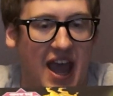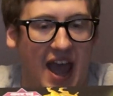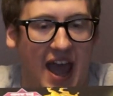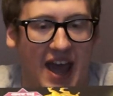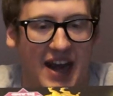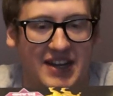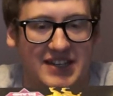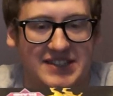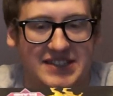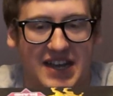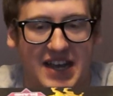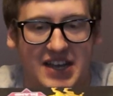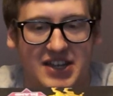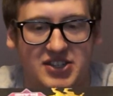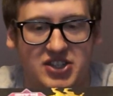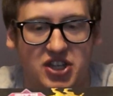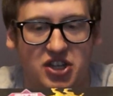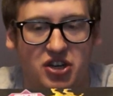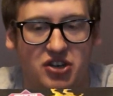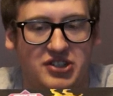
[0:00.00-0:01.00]
And it
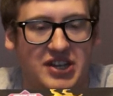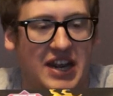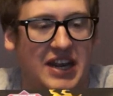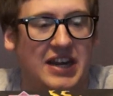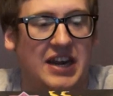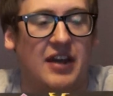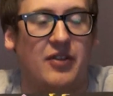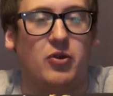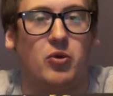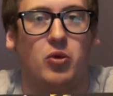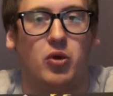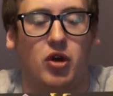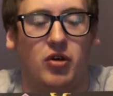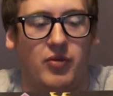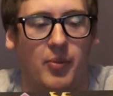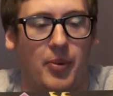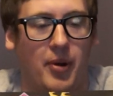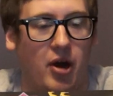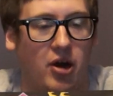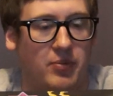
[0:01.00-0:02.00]
says, you're taking on the role
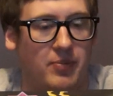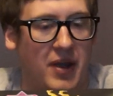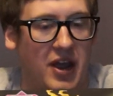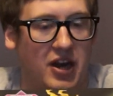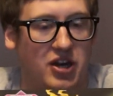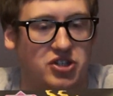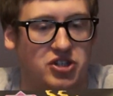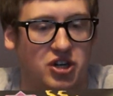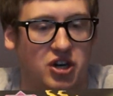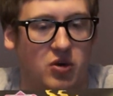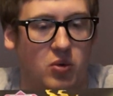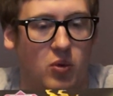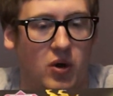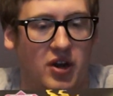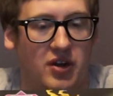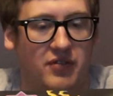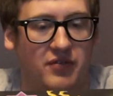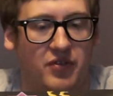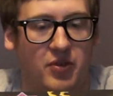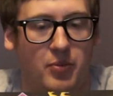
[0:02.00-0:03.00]
of a park manager at
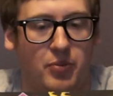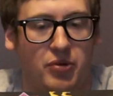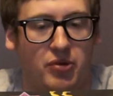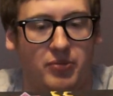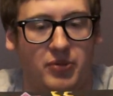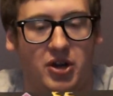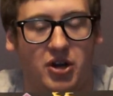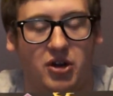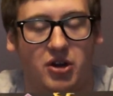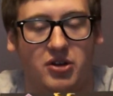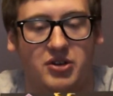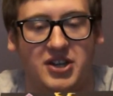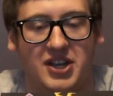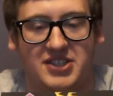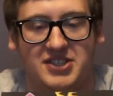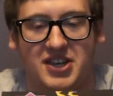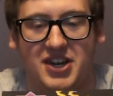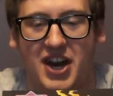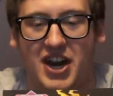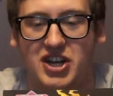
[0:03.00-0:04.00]
one of the premier
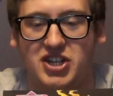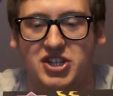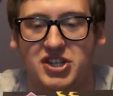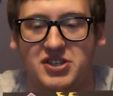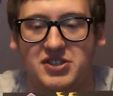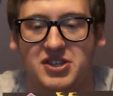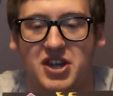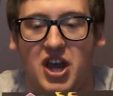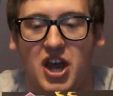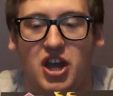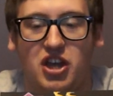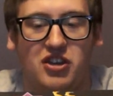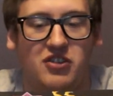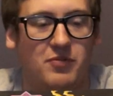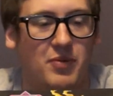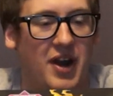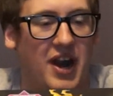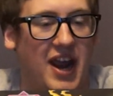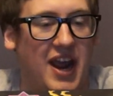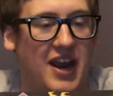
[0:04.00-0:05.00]
destinations.
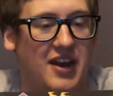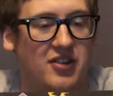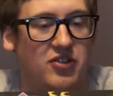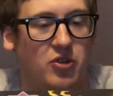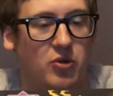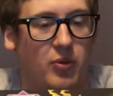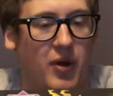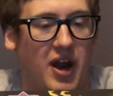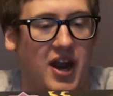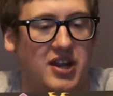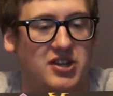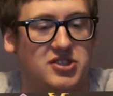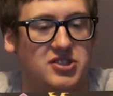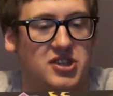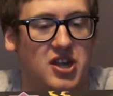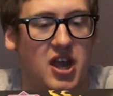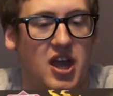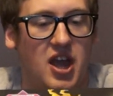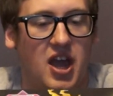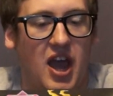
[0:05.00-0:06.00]
You've been handed the
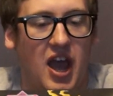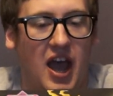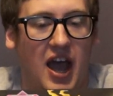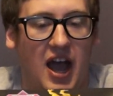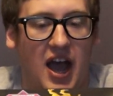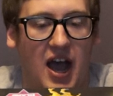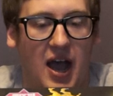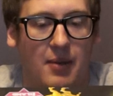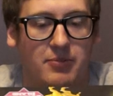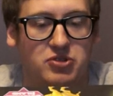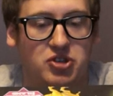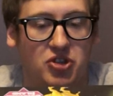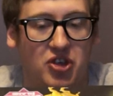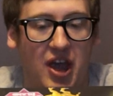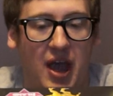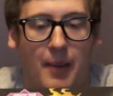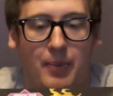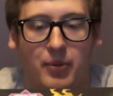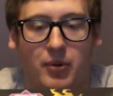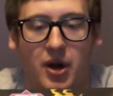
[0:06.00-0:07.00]
reins um, to
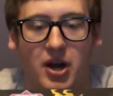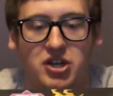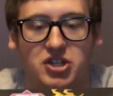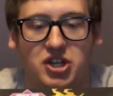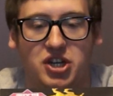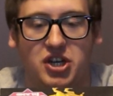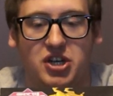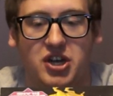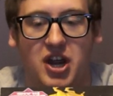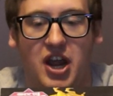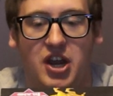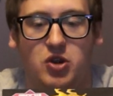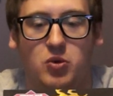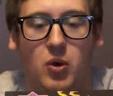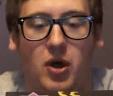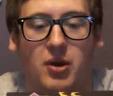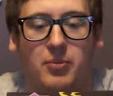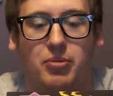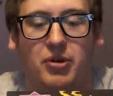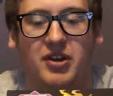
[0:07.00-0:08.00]
the operation, and you
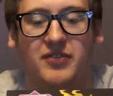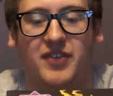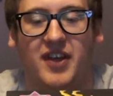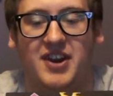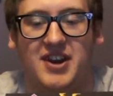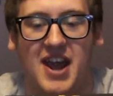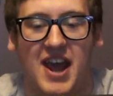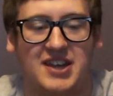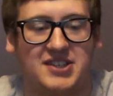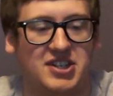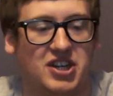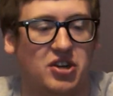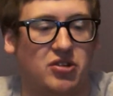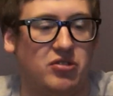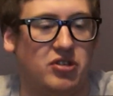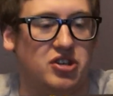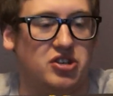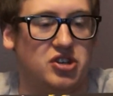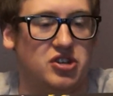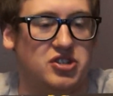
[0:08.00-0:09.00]
want to bring fantastic
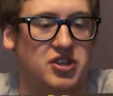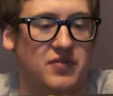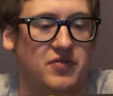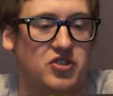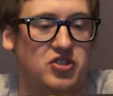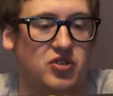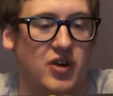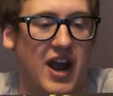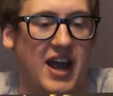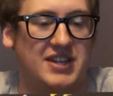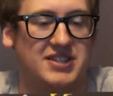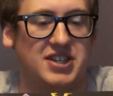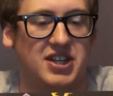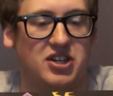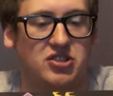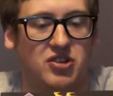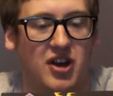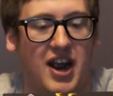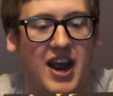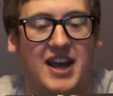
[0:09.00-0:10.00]
creatures of the
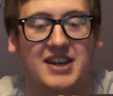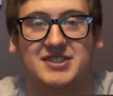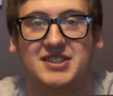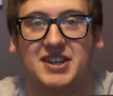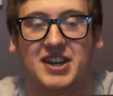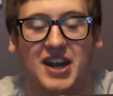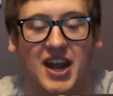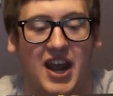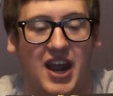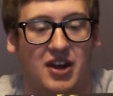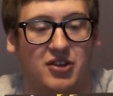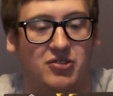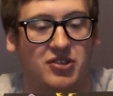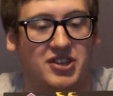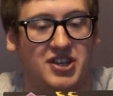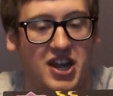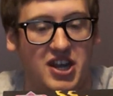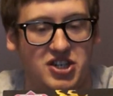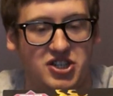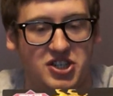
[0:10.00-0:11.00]
Jurassic, Triassic, and
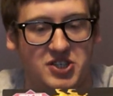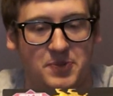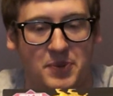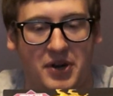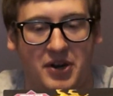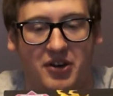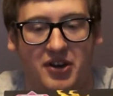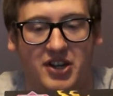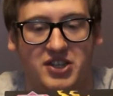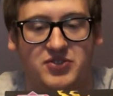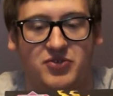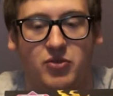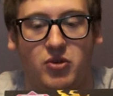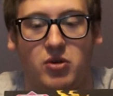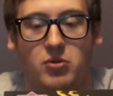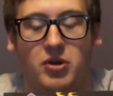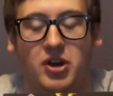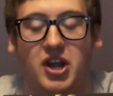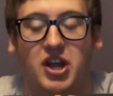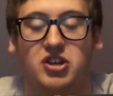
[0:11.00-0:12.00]
Cretaceous periods
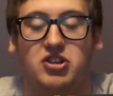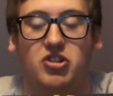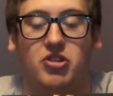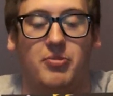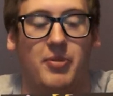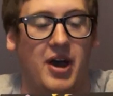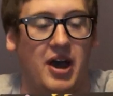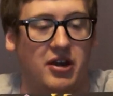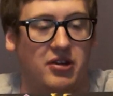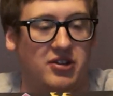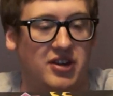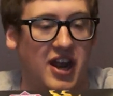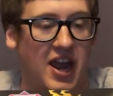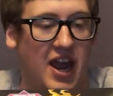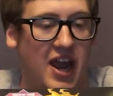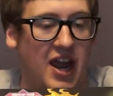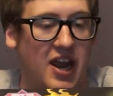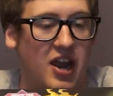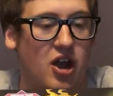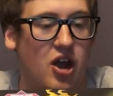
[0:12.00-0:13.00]
forward into the modern
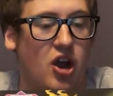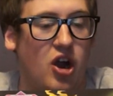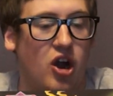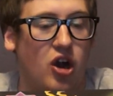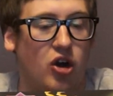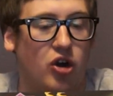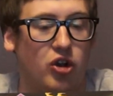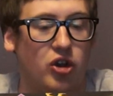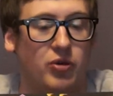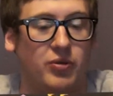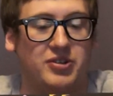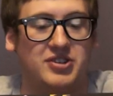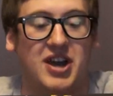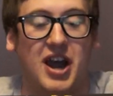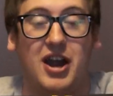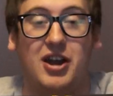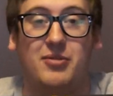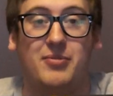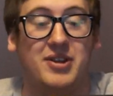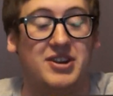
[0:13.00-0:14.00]
day. Early
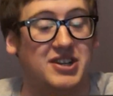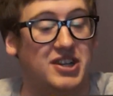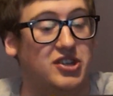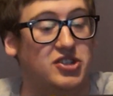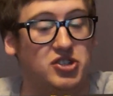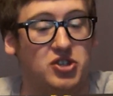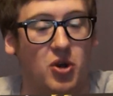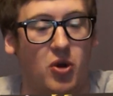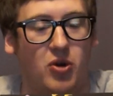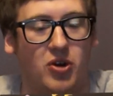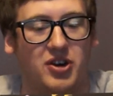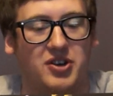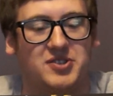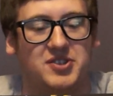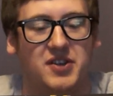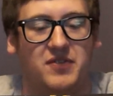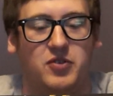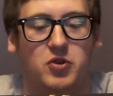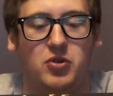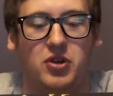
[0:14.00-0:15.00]
retirement is yours
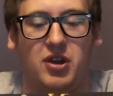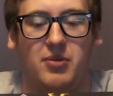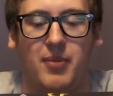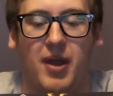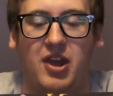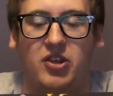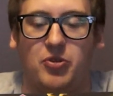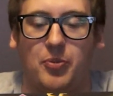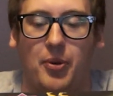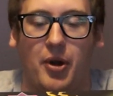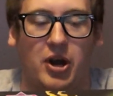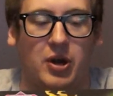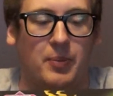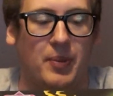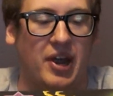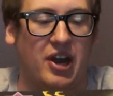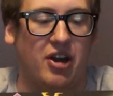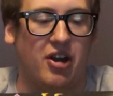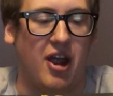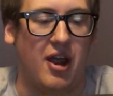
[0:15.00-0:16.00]
if you can make the park
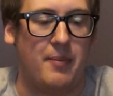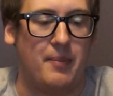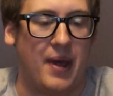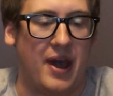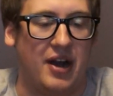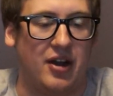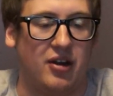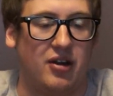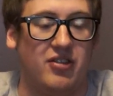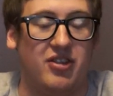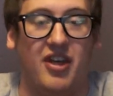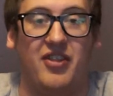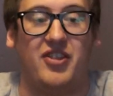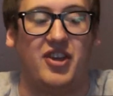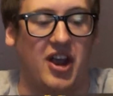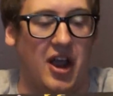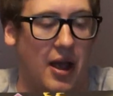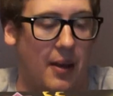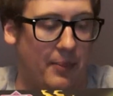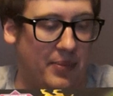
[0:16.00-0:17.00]
bigger and better than
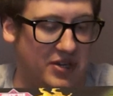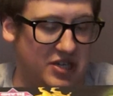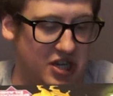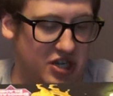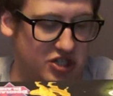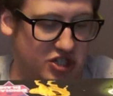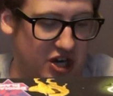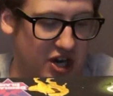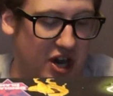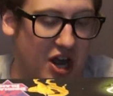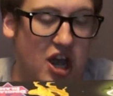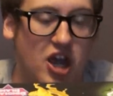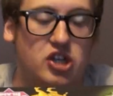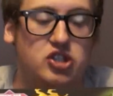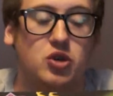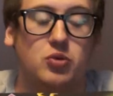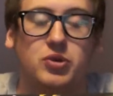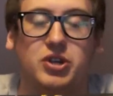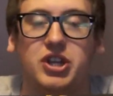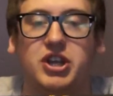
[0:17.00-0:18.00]
the competition.
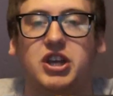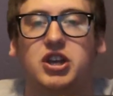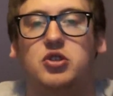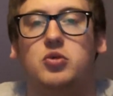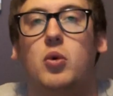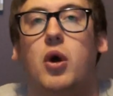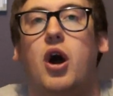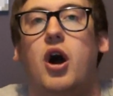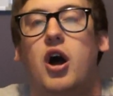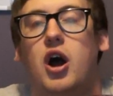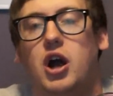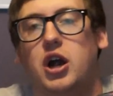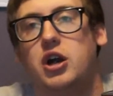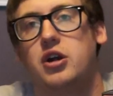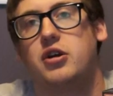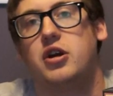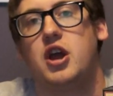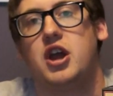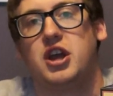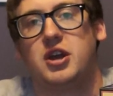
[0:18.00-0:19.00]
So really, you
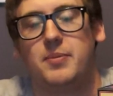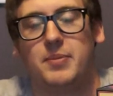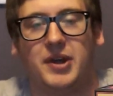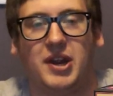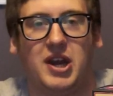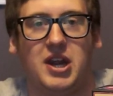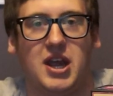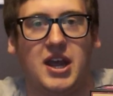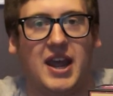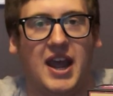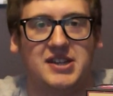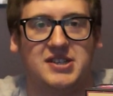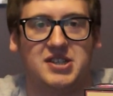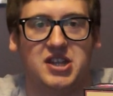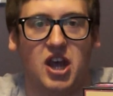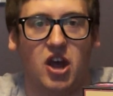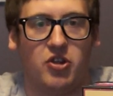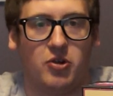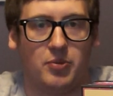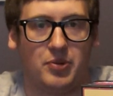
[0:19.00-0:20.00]
are competing against
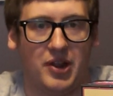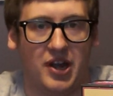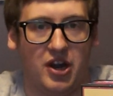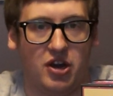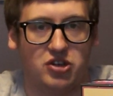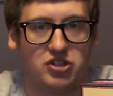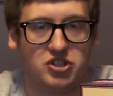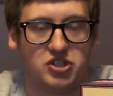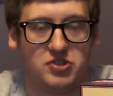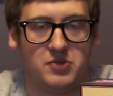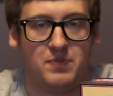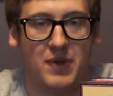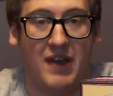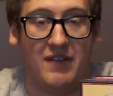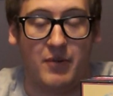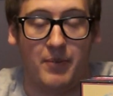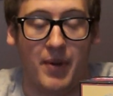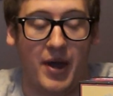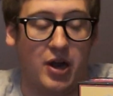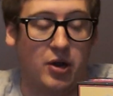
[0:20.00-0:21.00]
the other players to
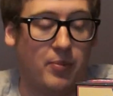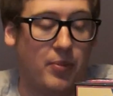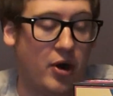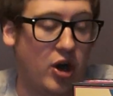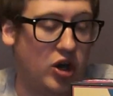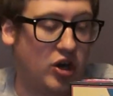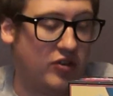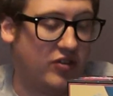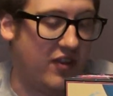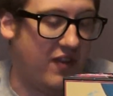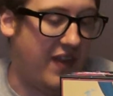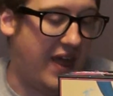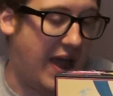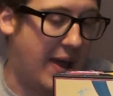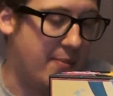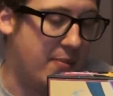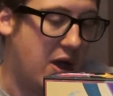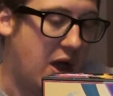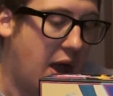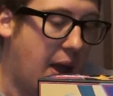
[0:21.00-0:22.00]
have a better park than
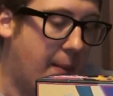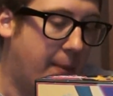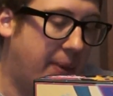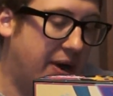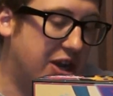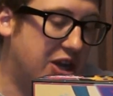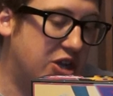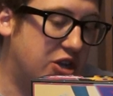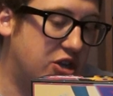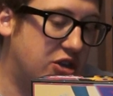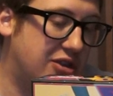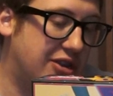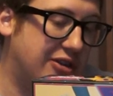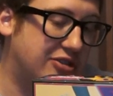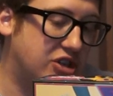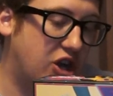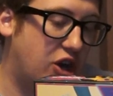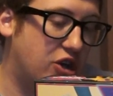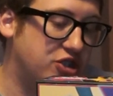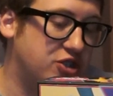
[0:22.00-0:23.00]
them, but
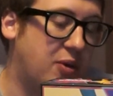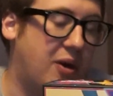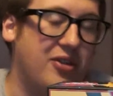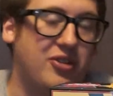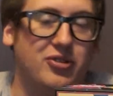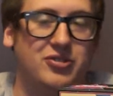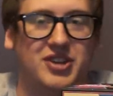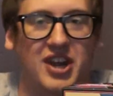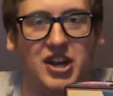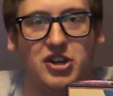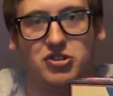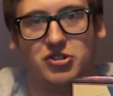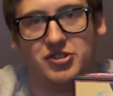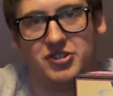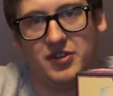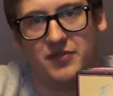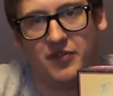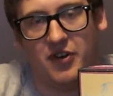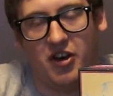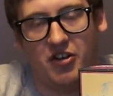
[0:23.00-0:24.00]
there's also other
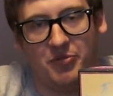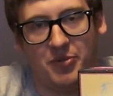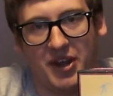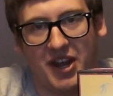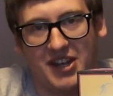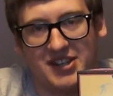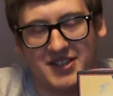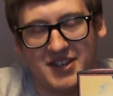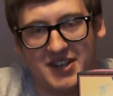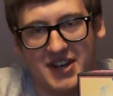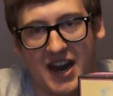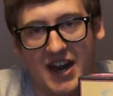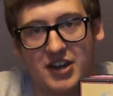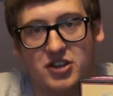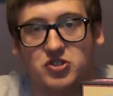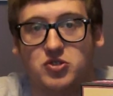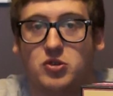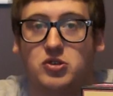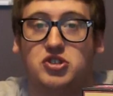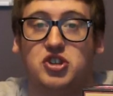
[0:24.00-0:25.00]
dangers involved because of the
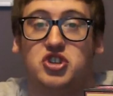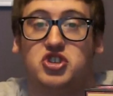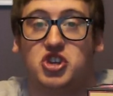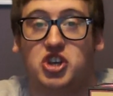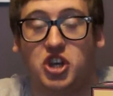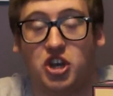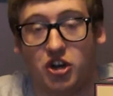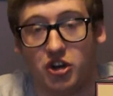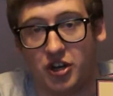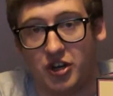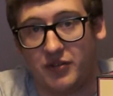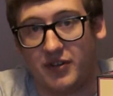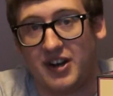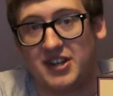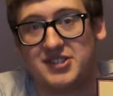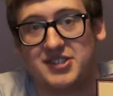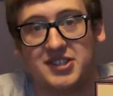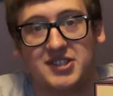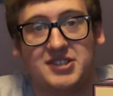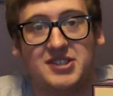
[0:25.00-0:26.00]
dinosaurs, the security
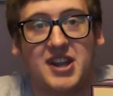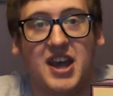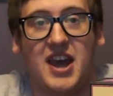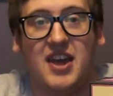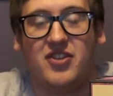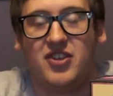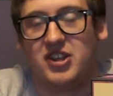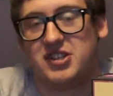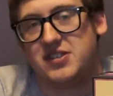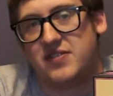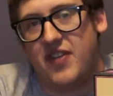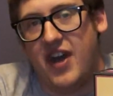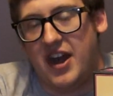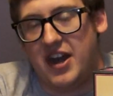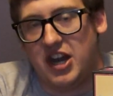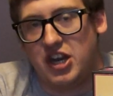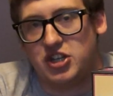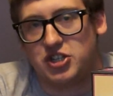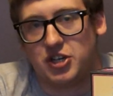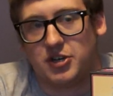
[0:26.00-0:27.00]
risks, things of
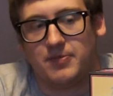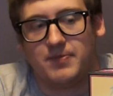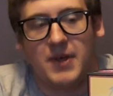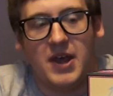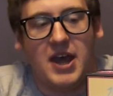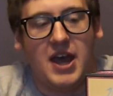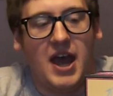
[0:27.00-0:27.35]
that nature.